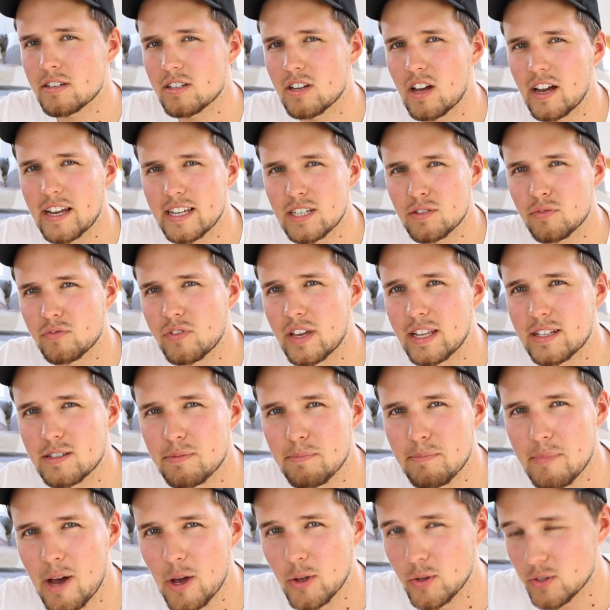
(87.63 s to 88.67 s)
size
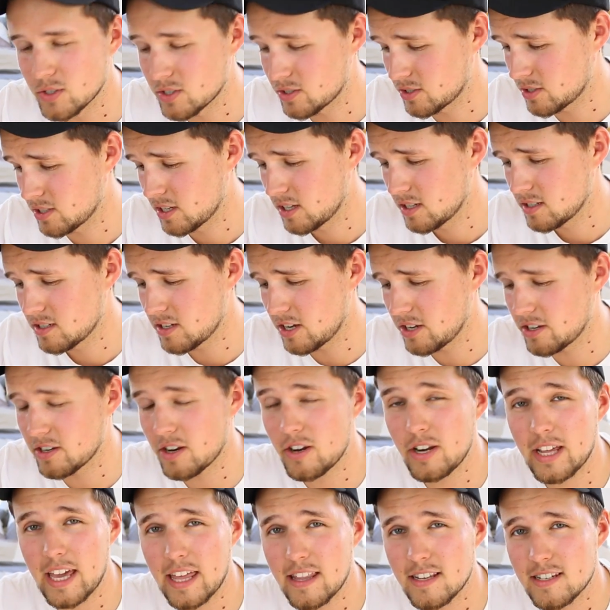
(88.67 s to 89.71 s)
fits most. So you can
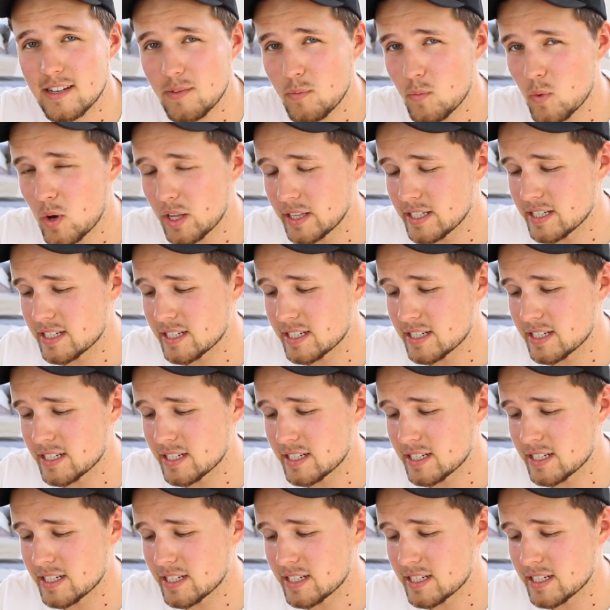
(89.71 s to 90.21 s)
only get this in one